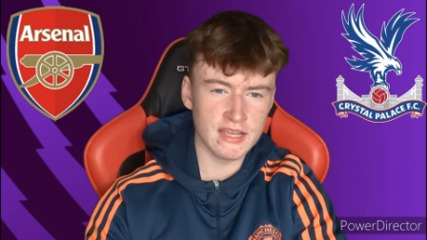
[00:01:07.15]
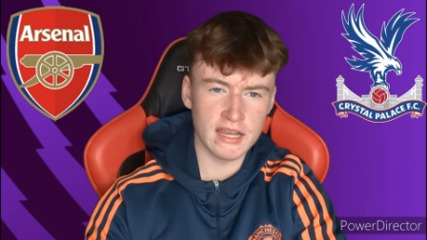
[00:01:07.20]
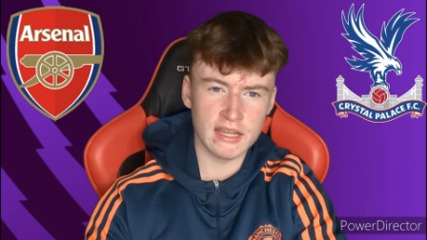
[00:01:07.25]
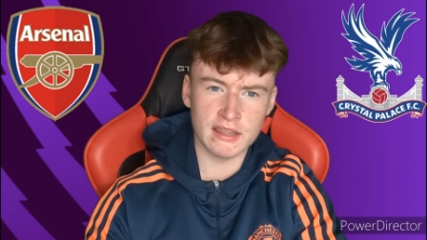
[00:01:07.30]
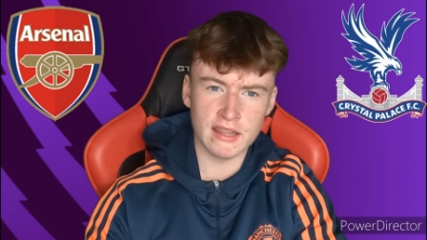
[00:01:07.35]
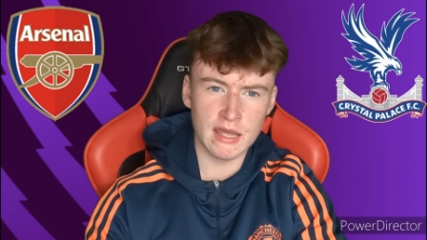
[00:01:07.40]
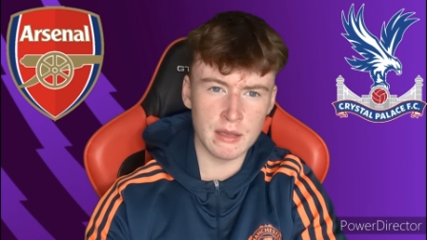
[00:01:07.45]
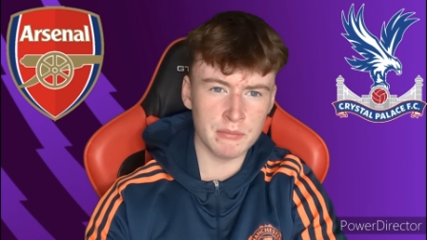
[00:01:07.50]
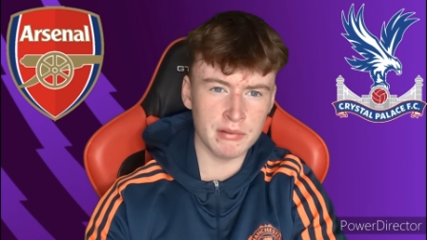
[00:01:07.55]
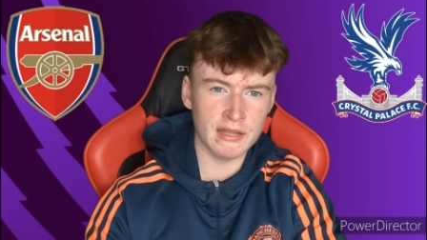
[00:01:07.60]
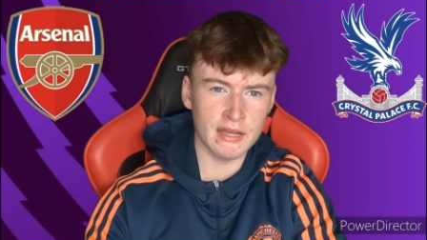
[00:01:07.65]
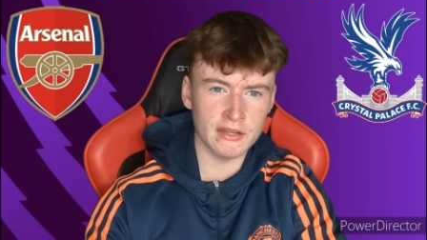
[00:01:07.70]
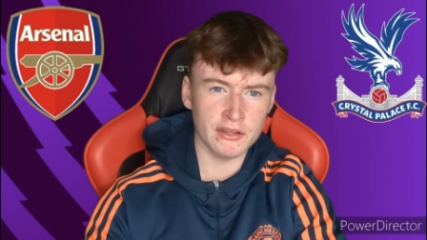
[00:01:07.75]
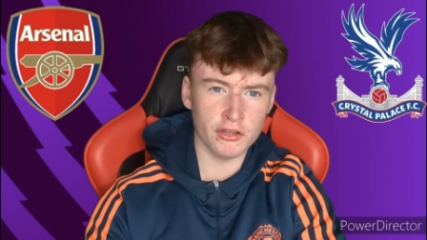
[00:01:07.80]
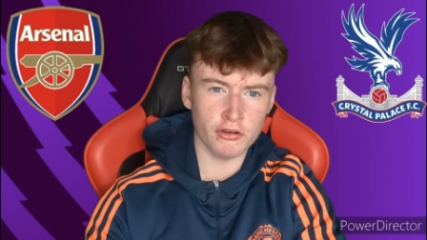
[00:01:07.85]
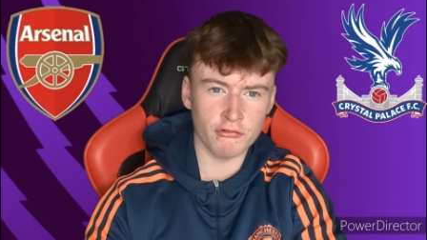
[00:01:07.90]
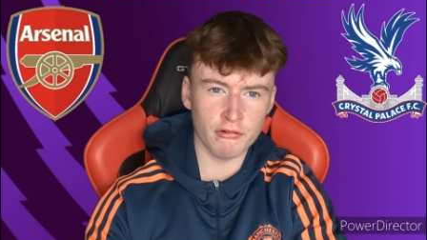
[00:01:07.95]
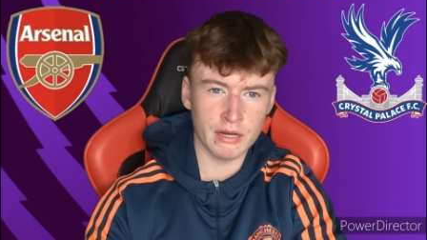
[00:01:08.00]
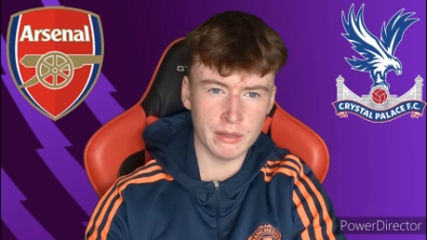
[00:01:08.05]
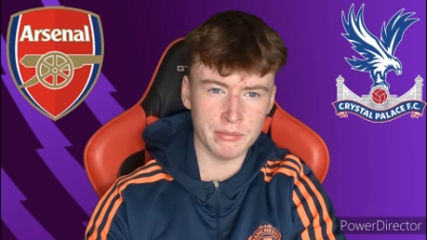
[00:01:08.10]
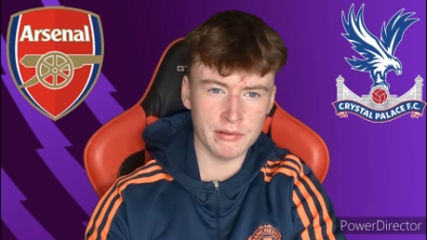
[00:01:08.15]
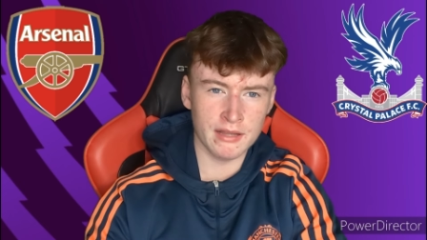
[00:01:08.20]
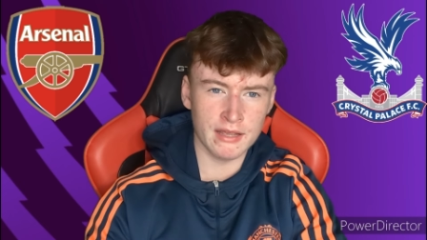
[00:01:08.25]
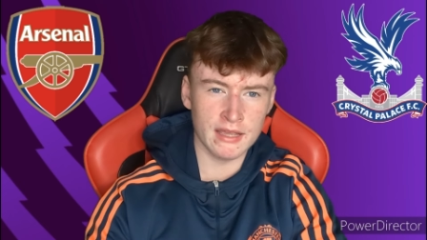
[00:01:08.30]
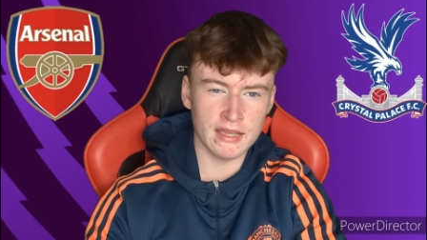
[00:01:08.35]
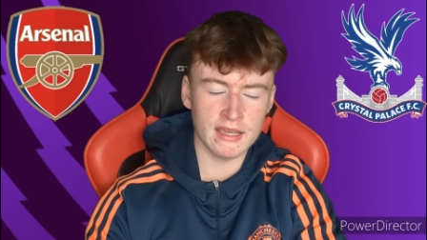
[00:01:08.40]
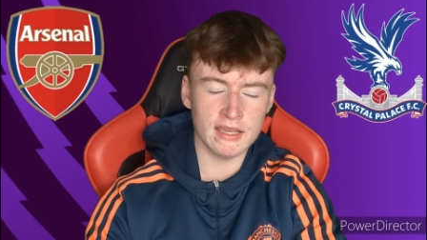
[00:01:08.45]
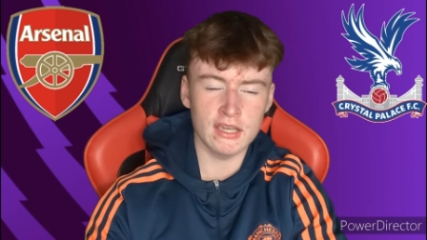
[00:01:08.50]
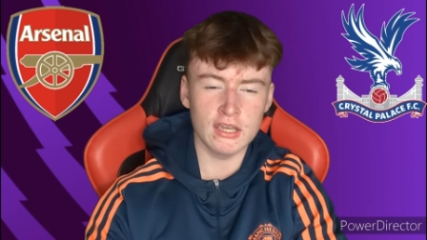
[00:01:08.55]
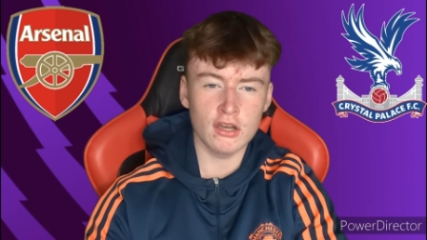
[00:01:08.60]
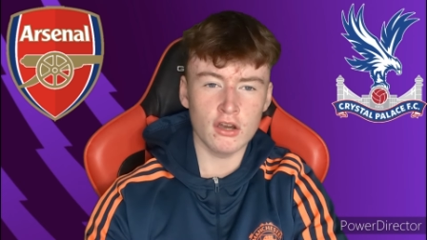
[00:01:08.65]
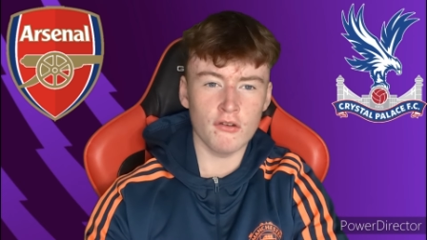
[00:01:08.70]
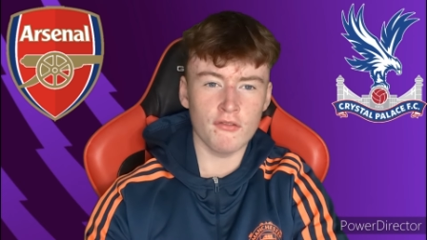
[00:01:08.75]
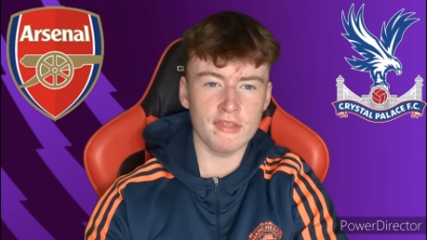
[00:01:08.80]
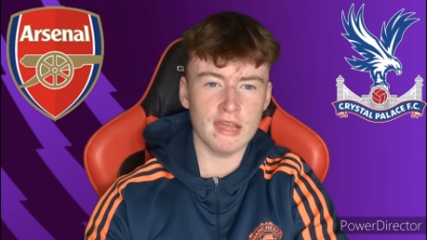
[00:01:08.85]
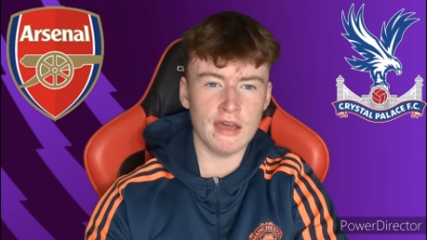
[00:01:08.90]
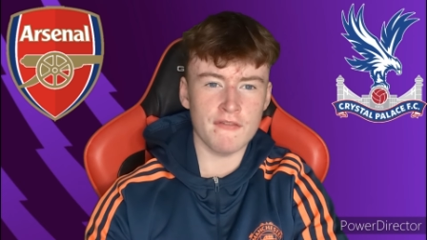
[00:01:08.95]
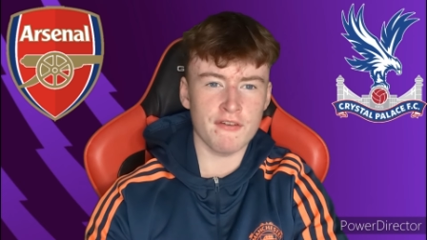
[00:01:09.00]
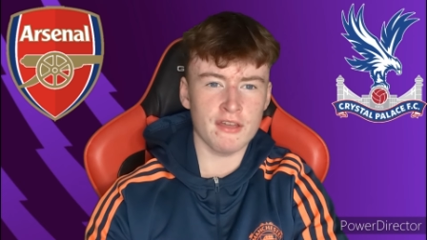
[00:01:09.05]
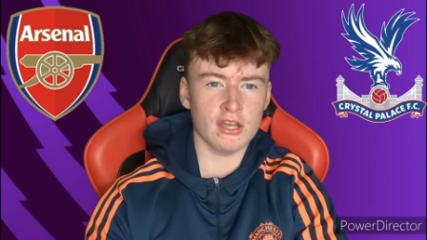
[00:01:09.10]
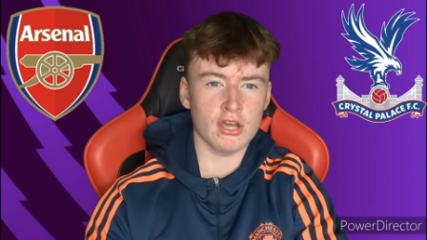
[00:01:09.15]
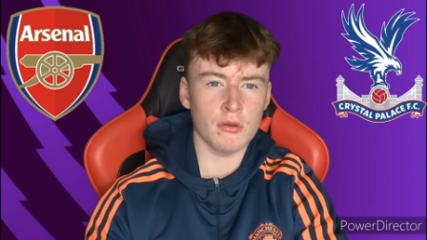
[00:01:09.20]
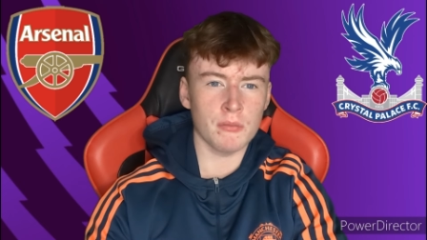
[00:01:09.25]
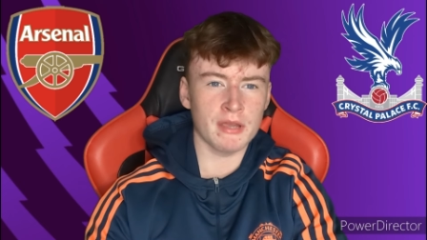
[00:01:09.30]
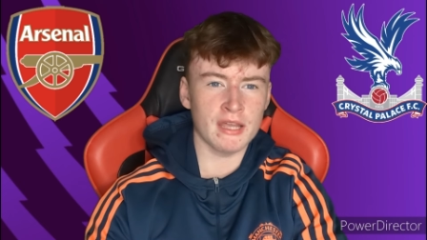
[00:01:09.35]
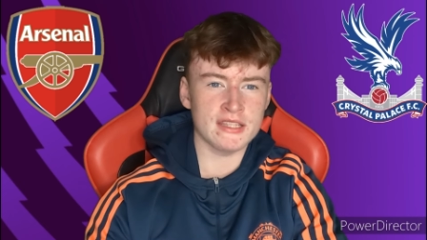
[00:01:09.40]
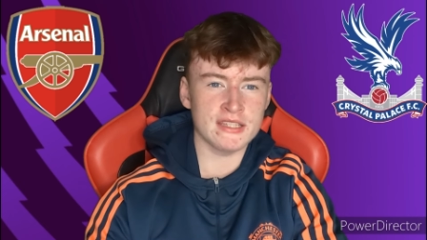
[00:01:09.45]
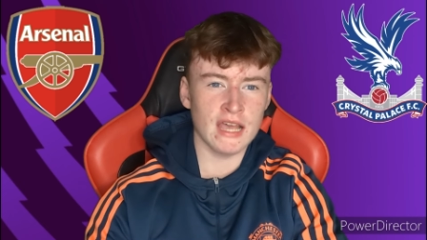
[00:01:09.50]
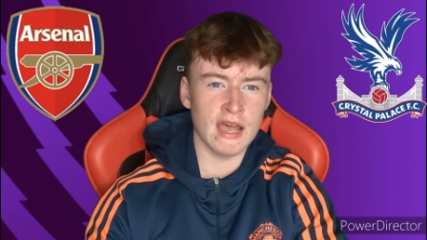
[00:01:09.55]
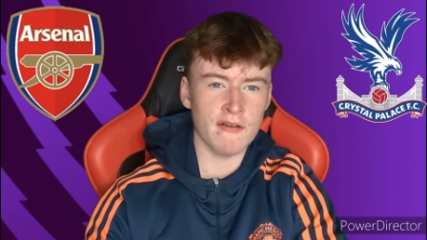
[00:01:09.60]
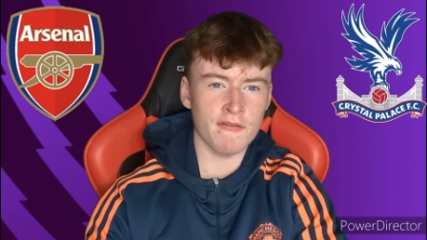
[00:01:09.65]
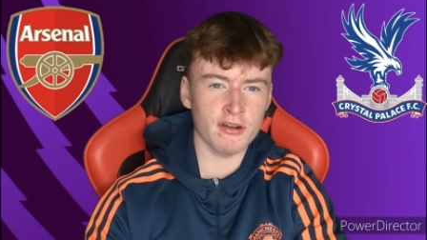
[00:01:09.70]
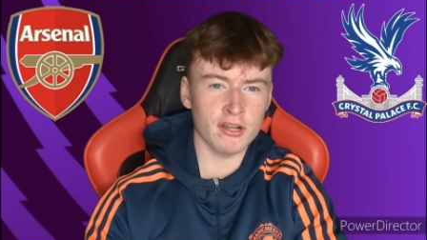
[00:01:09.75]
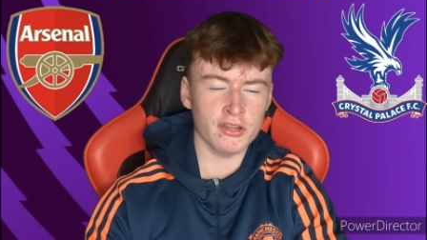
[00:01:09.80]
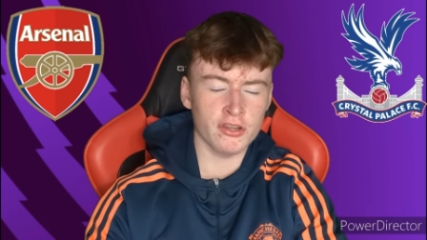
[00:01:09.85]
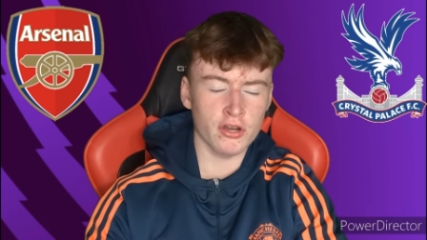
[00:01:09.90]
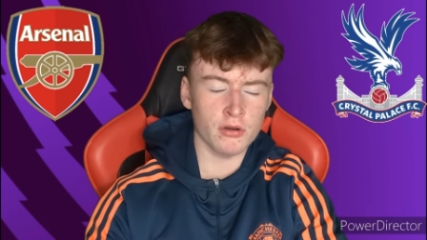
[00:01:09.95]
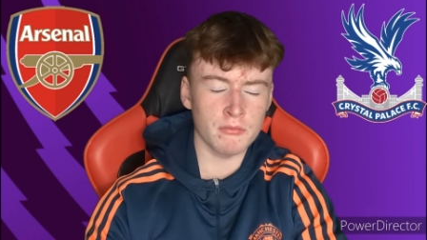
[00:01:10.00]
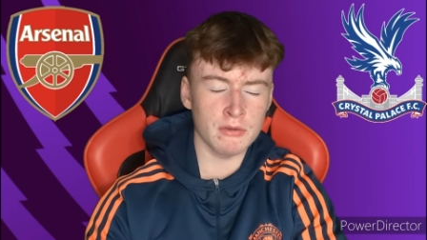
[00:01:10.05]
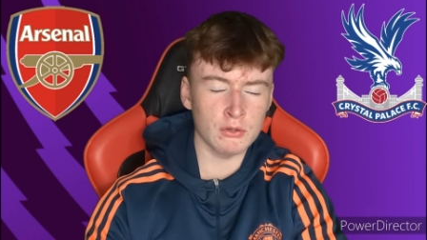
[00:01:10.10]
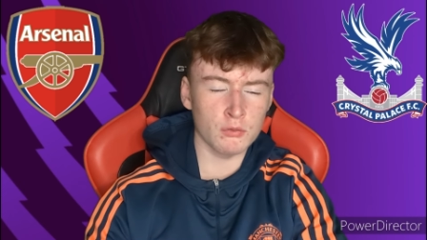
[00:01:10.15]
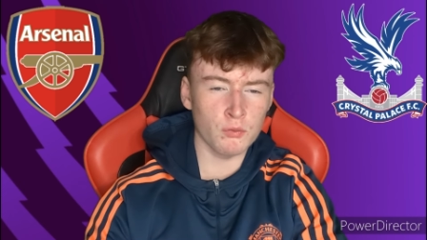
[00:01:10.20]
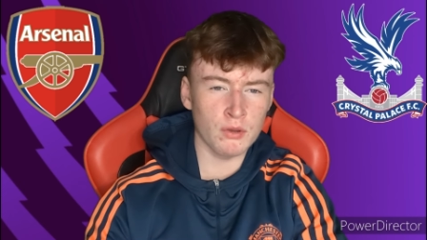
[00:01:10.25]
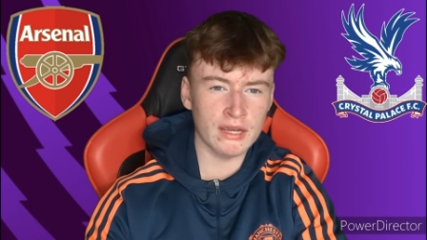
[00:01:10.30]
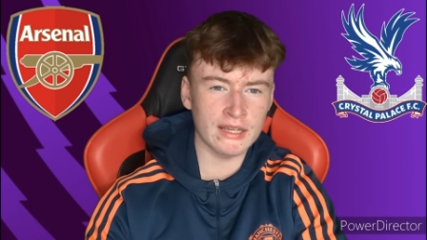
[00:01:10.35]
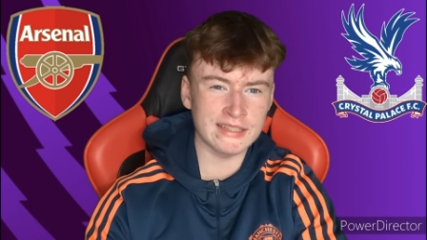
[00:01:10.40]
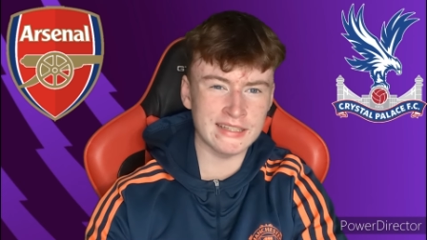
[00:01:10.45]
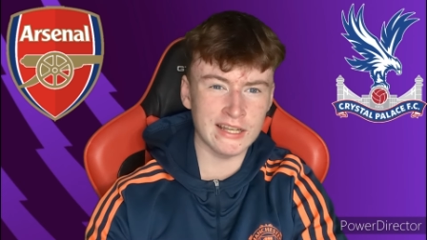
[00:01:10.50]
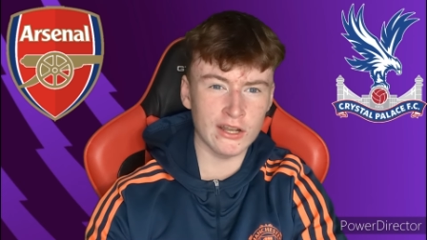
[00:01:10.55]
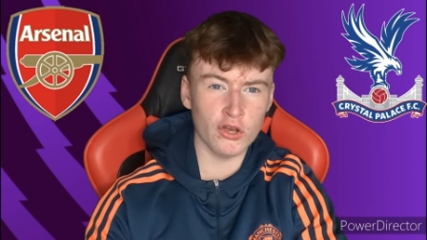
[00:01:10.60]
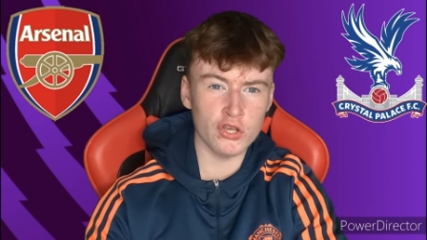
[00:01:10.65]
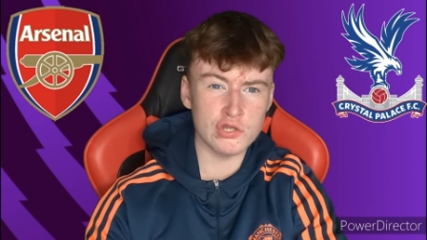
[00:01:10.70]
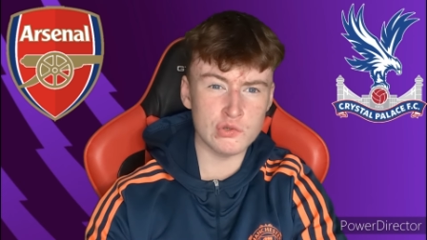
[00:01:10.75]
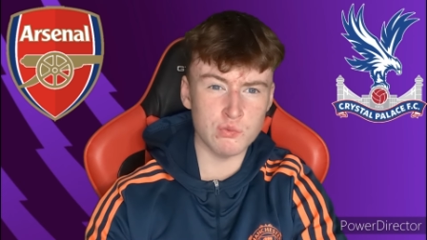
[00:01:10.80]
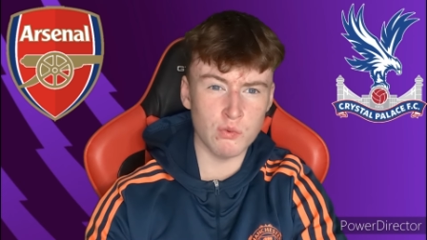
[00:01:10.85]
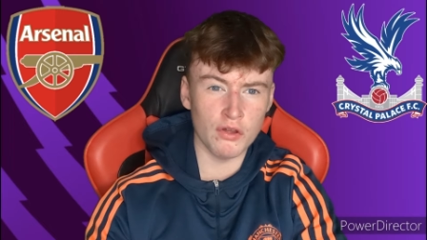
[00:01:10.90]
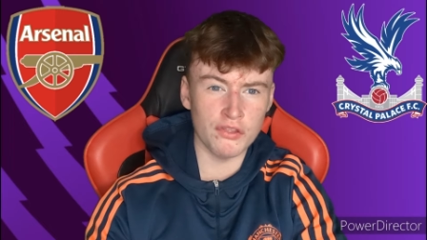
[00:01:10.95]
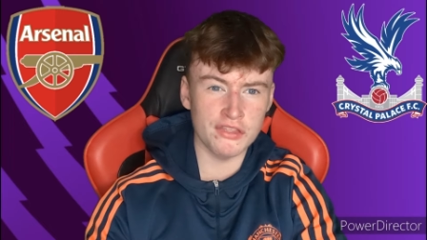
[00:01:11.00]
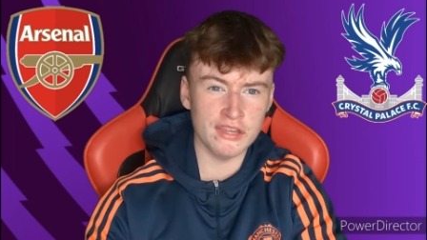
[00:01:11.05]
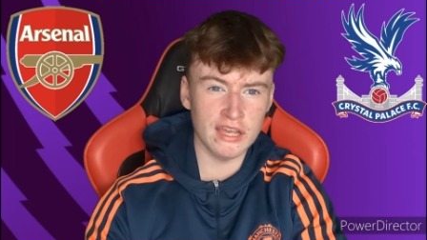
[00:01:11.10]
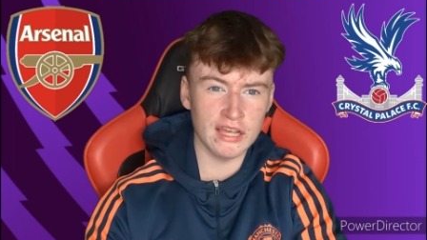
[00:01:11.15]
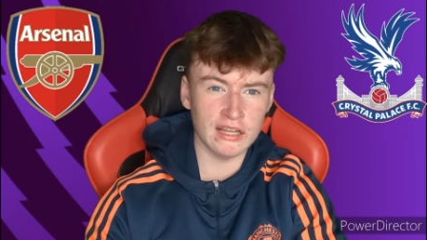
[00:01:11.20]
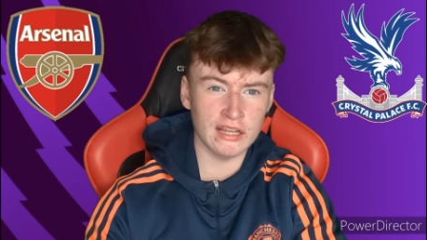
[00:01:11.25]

like they played their replay of the FA Cup against Everton, their midweek, and they lost 1